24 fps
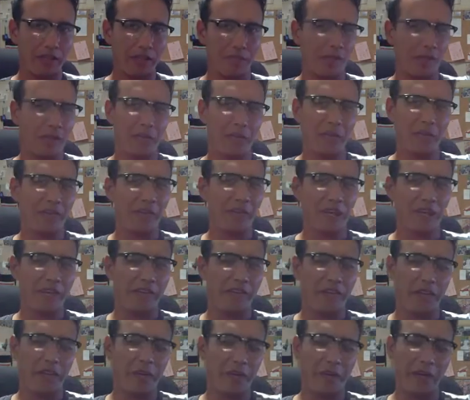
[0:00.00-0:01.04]
Not a big fan of
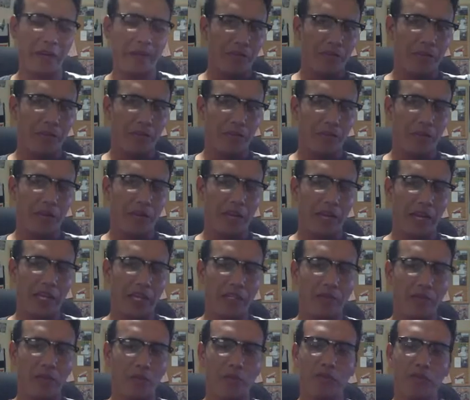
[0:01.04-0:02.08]
Animate, but when I had
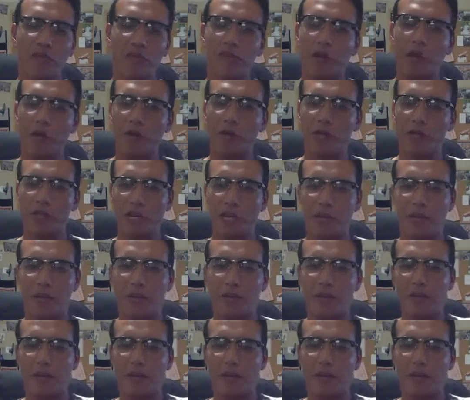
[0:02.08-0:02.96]
to move to Photoshop,